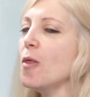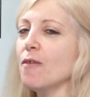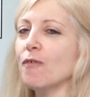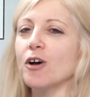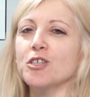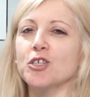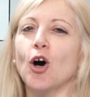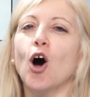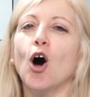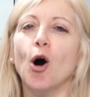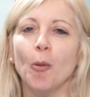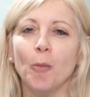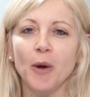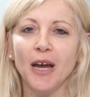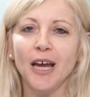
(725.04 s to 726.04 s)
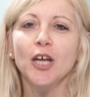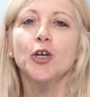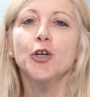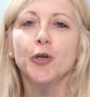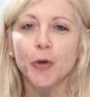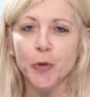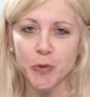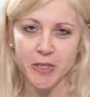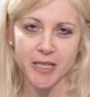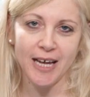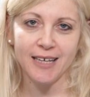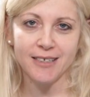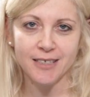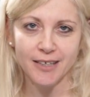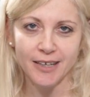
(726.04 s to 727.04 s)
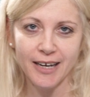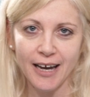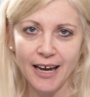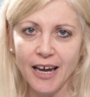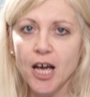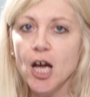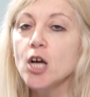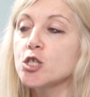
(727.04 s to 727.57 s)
they've got a hobby, use that, okay?